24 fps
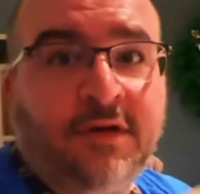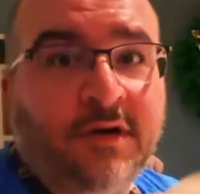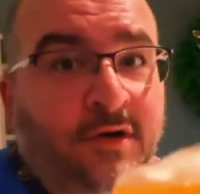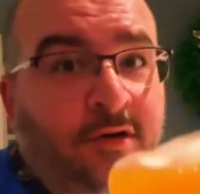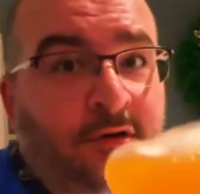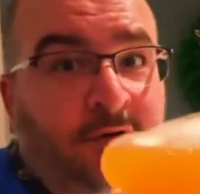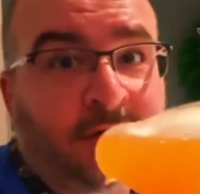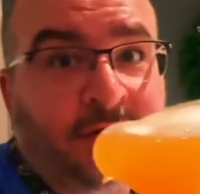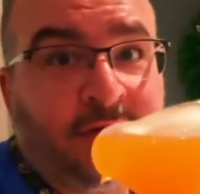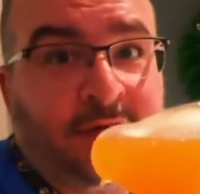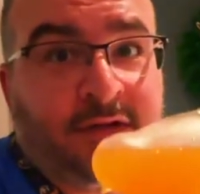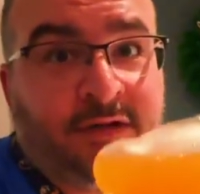All
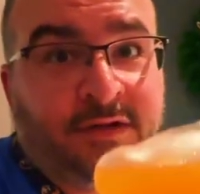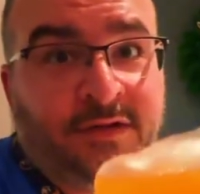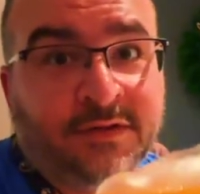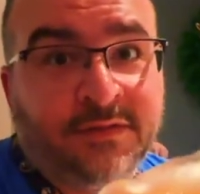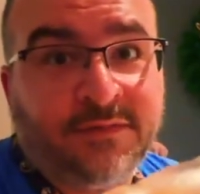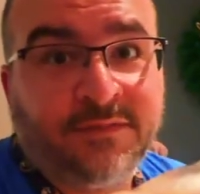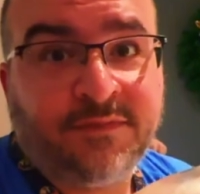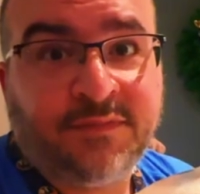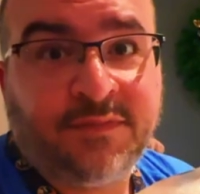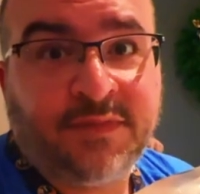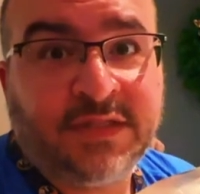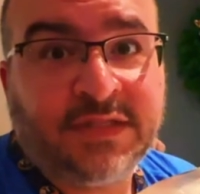right, y'all.
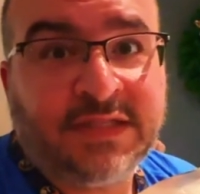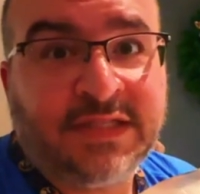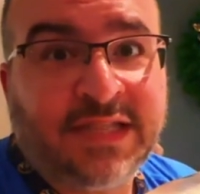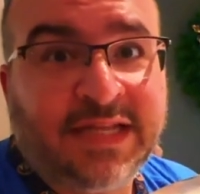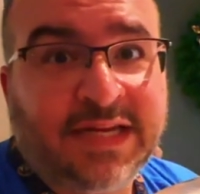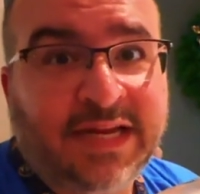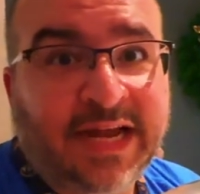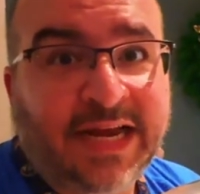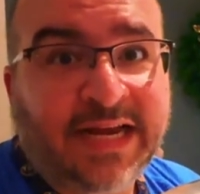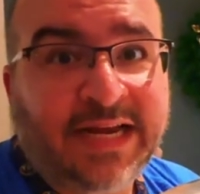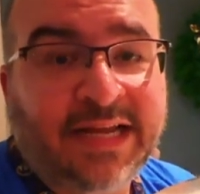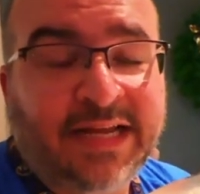This is the
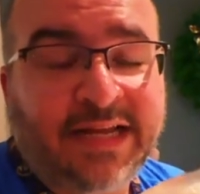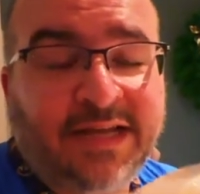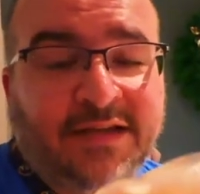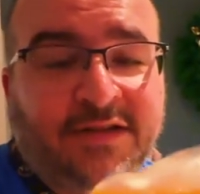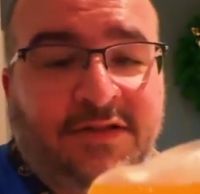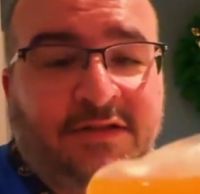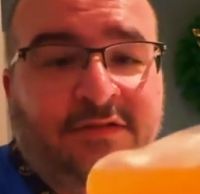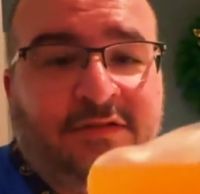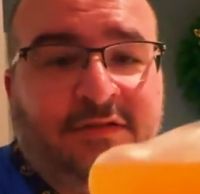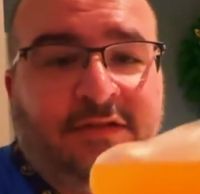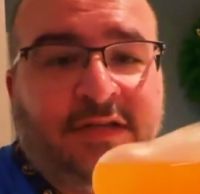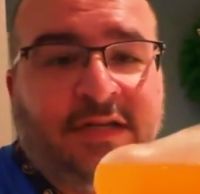
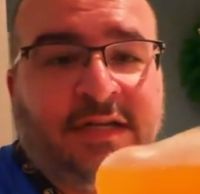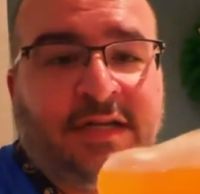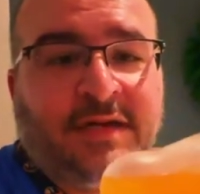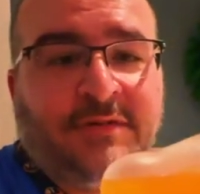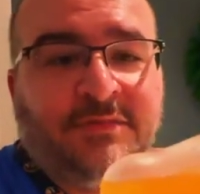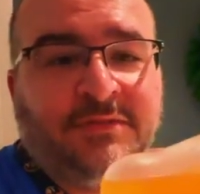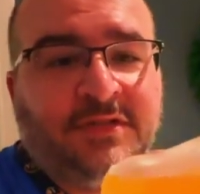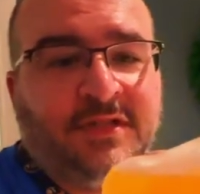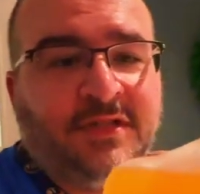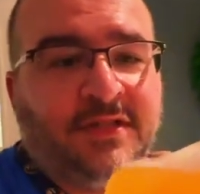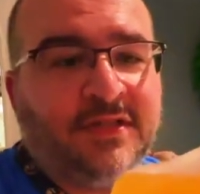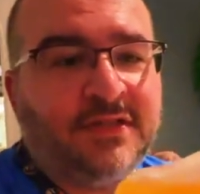Nightingale. It
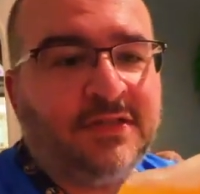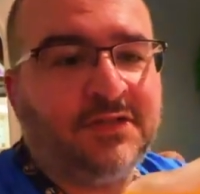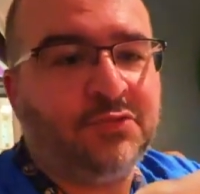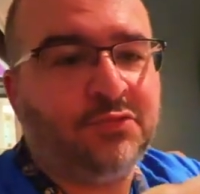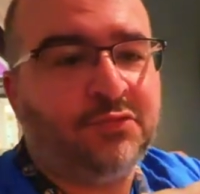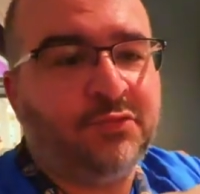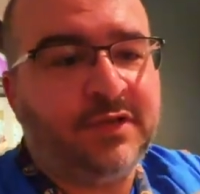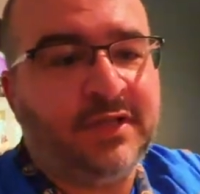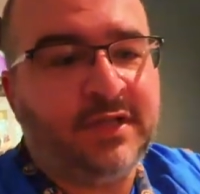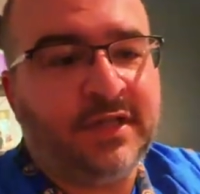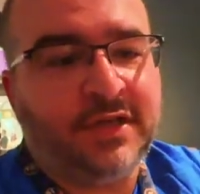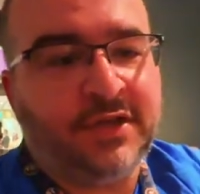comes in this
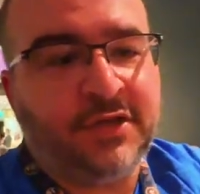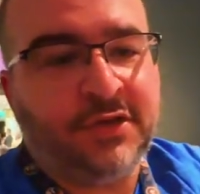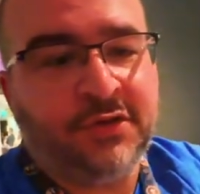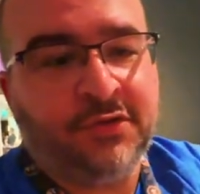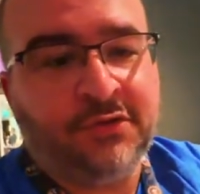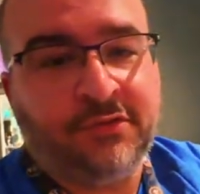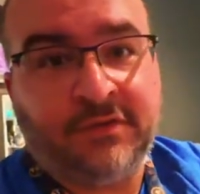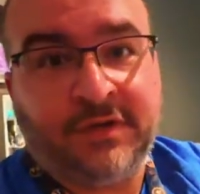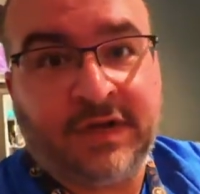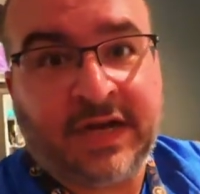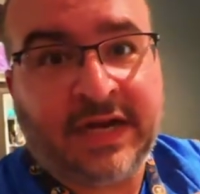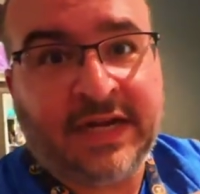really
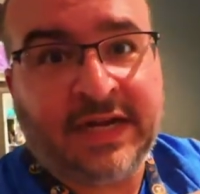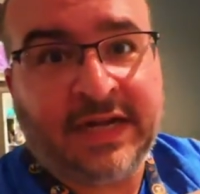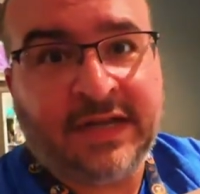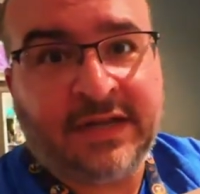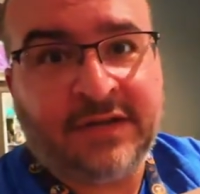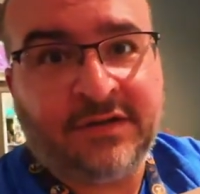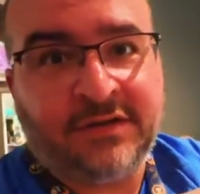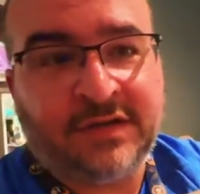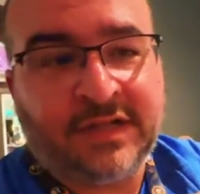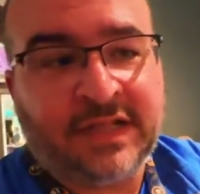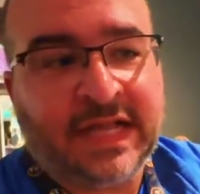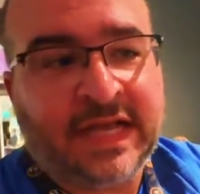cute
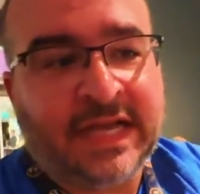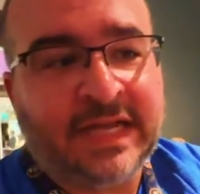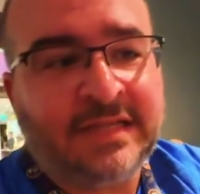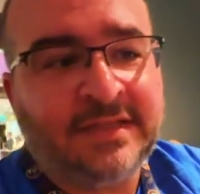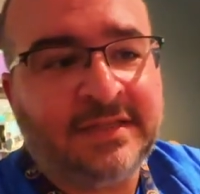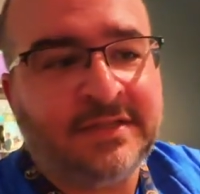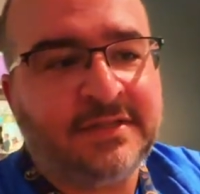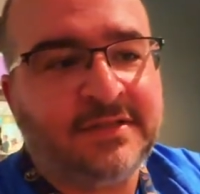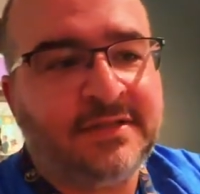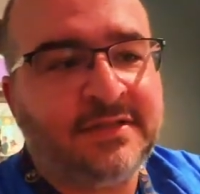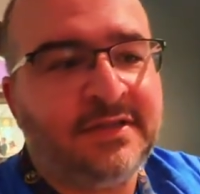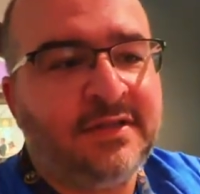Nightingale
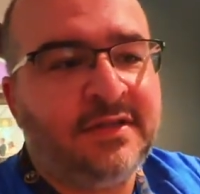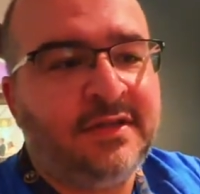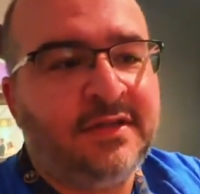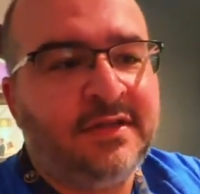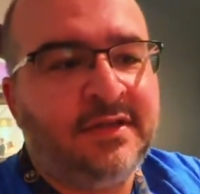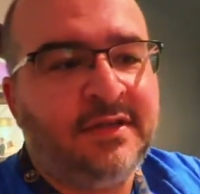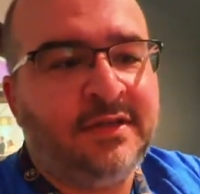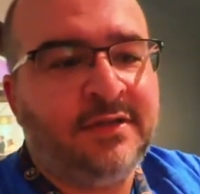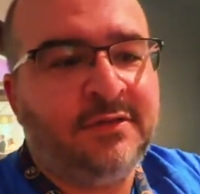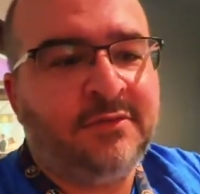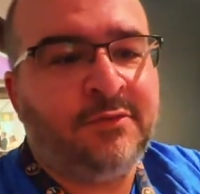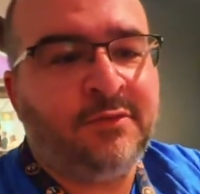glass
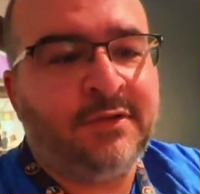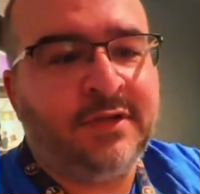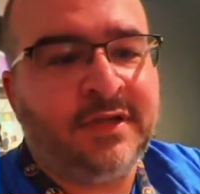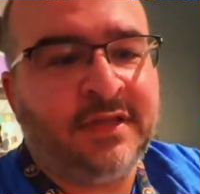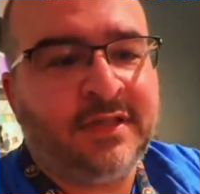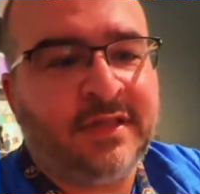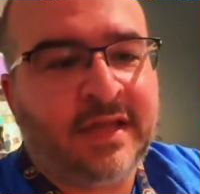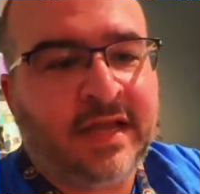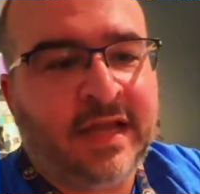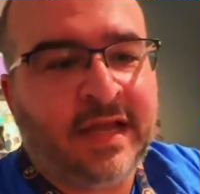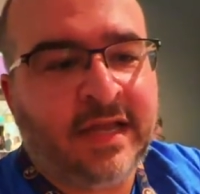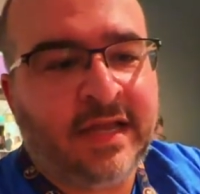
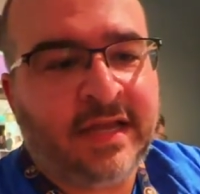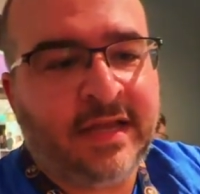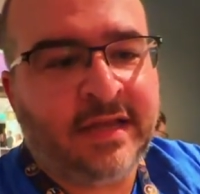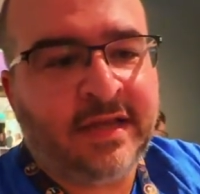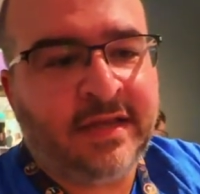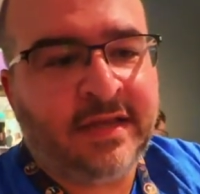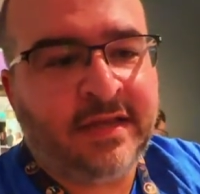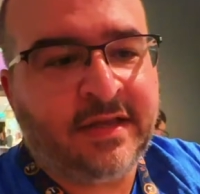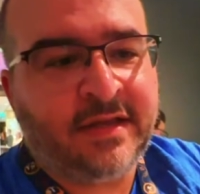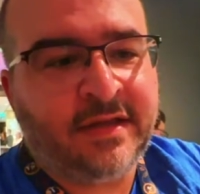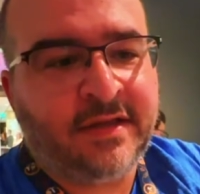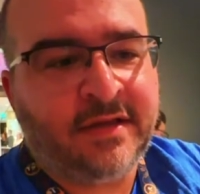with
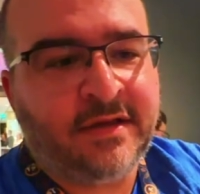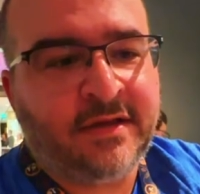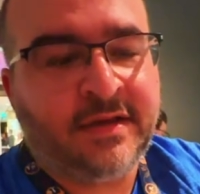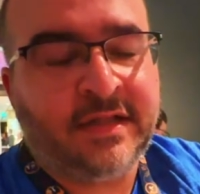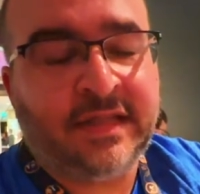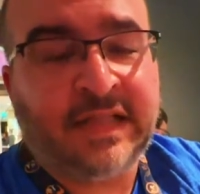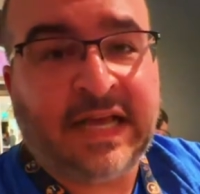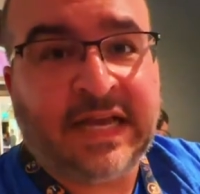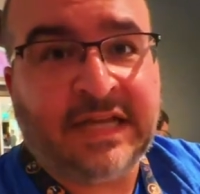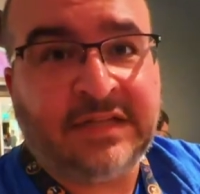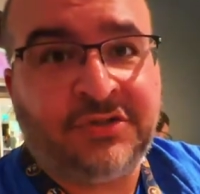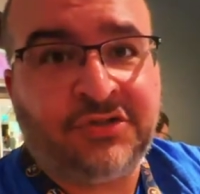a
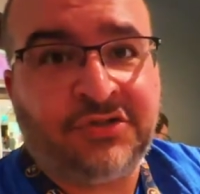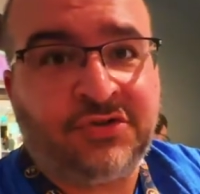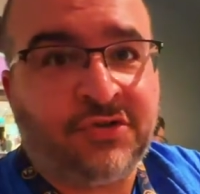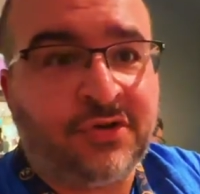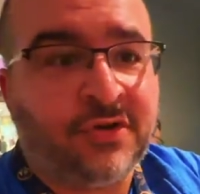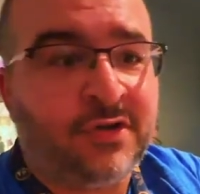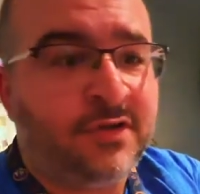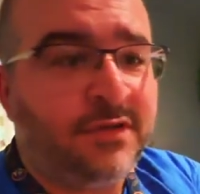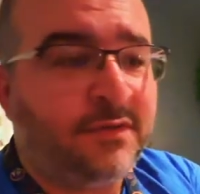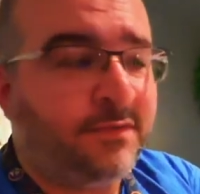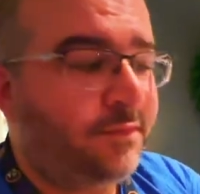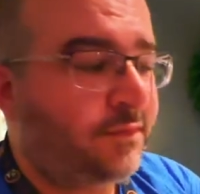glass
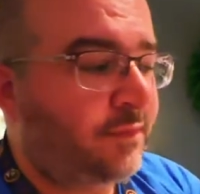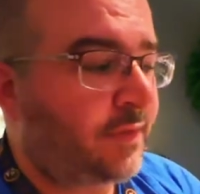straw.